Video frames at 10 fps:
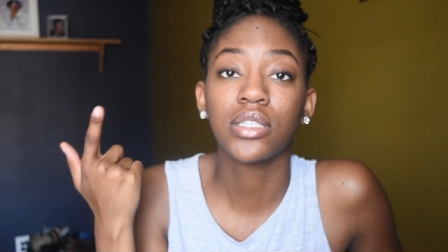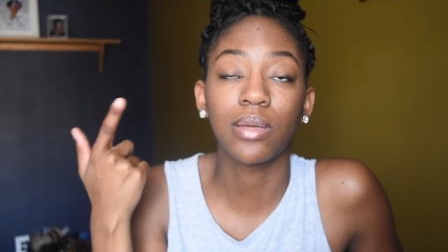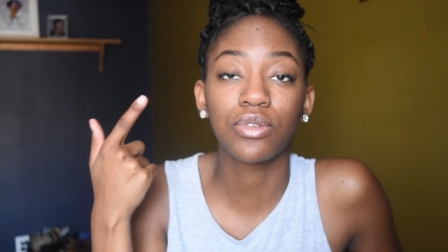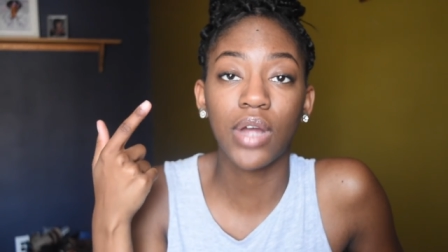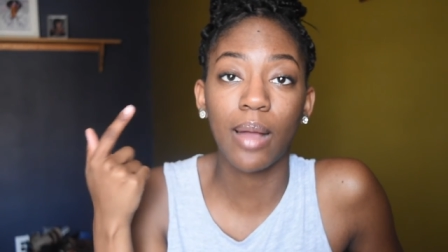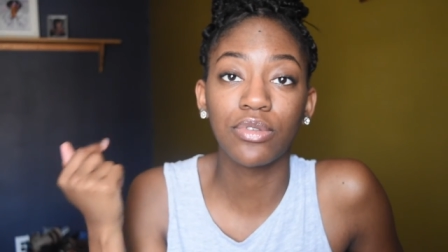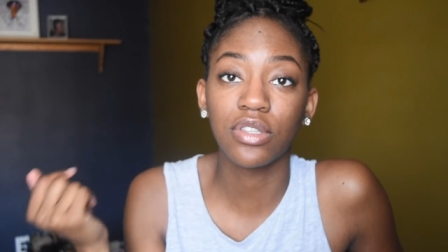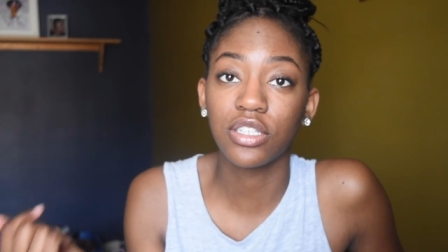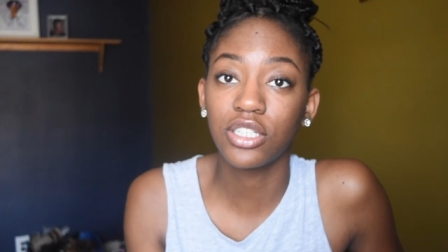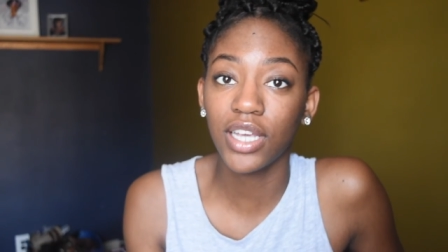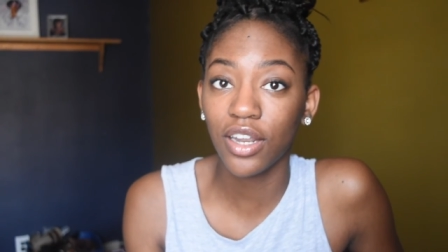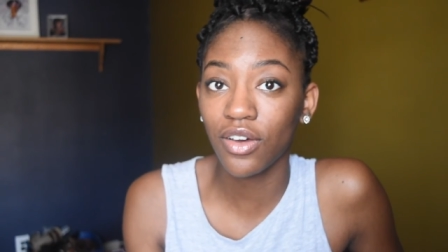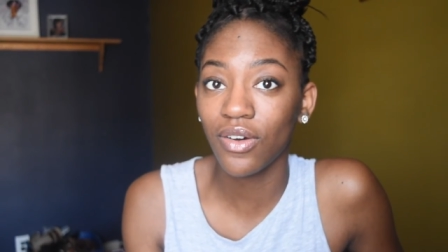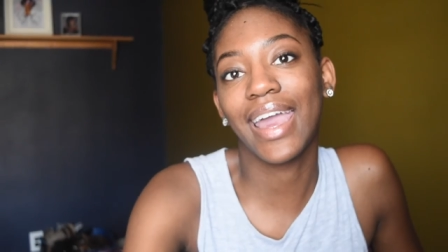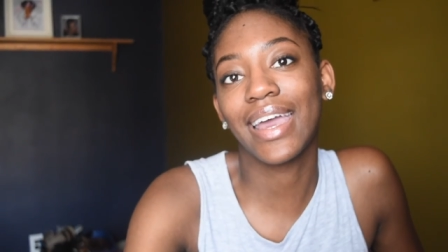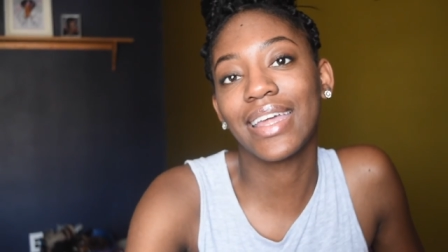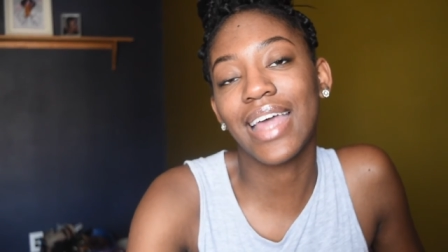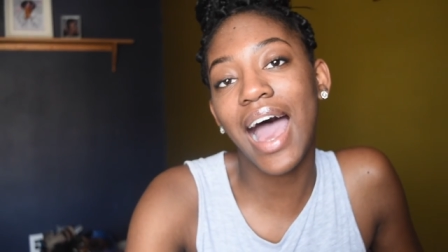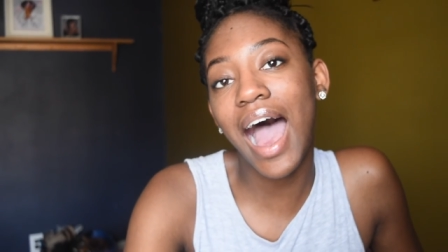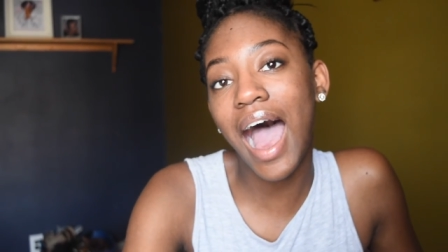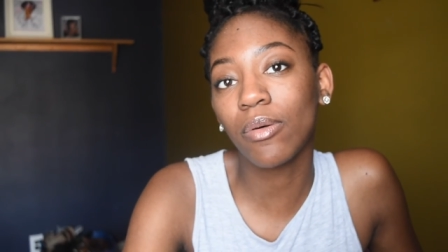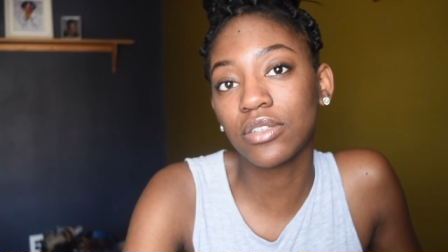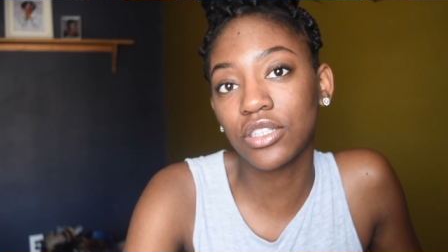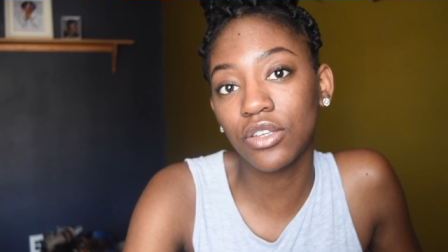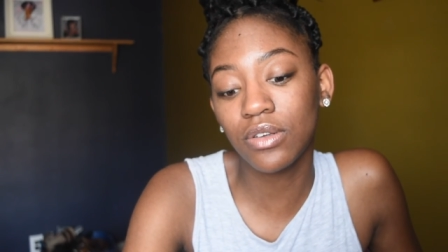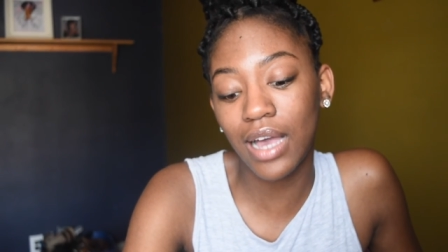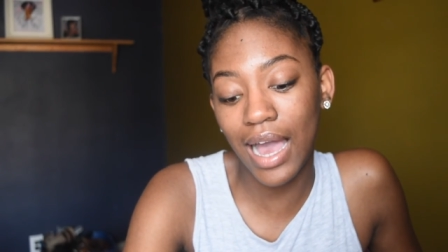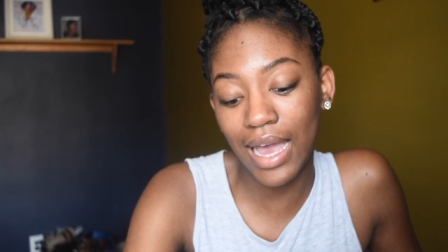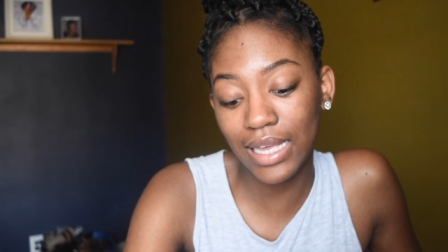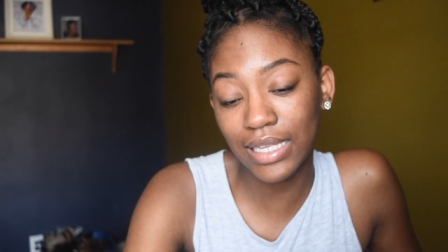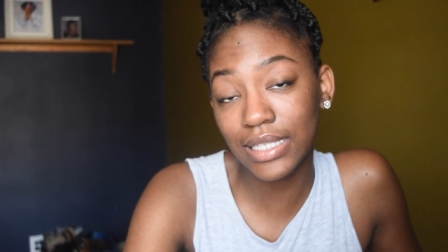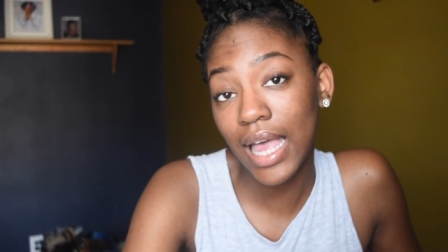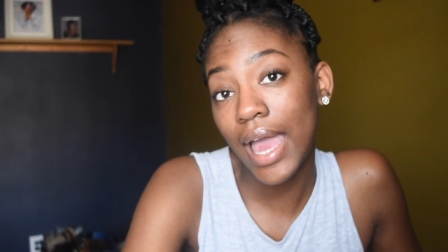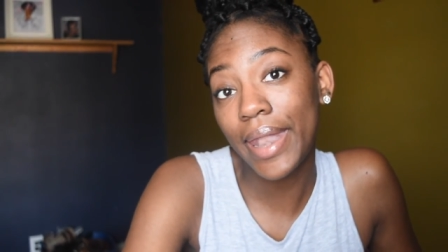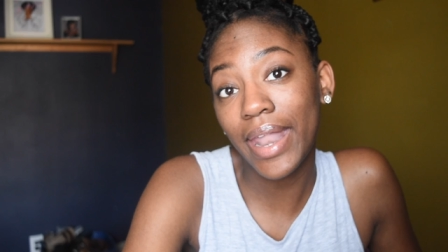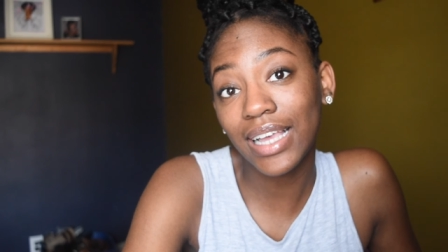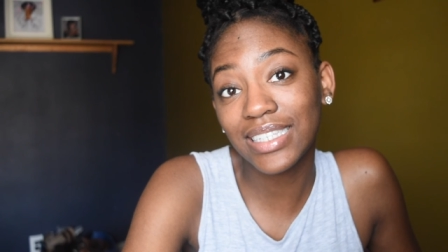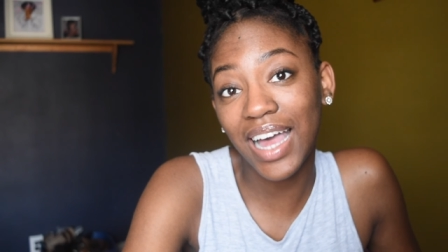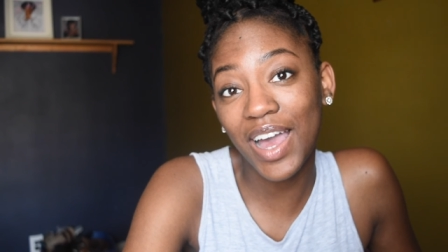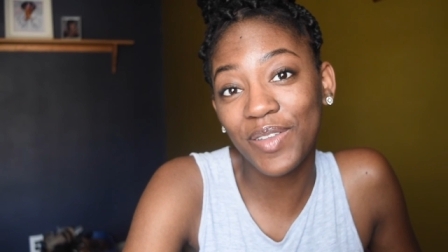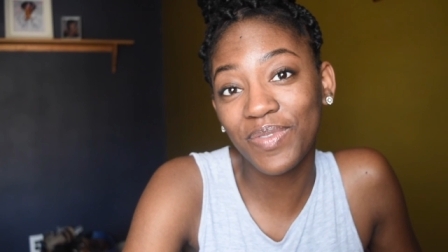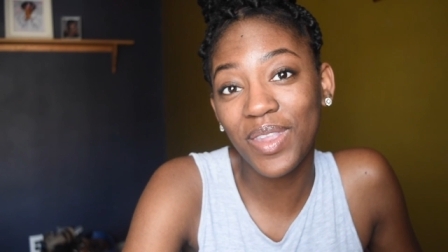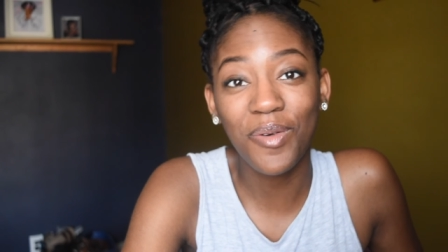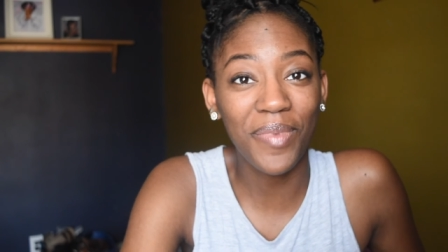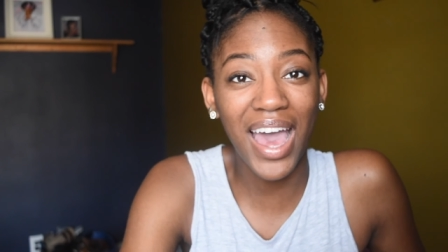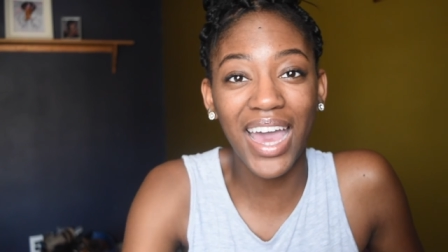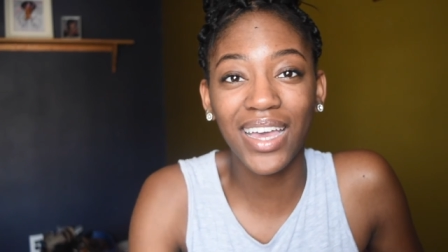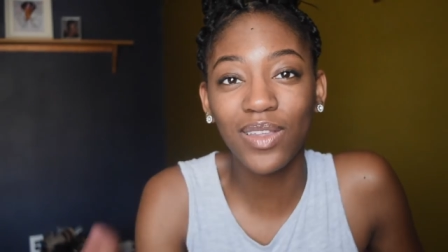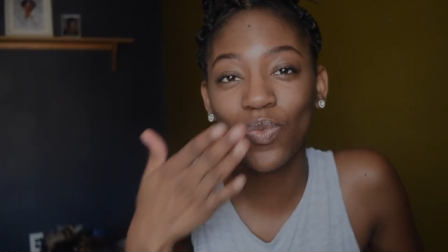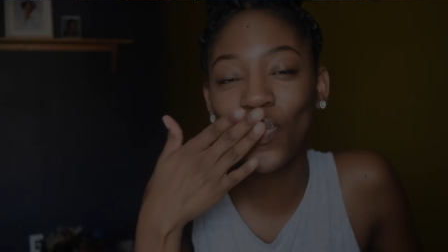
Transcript: Subscribe to this channel. And I will see you guys next time. Bye.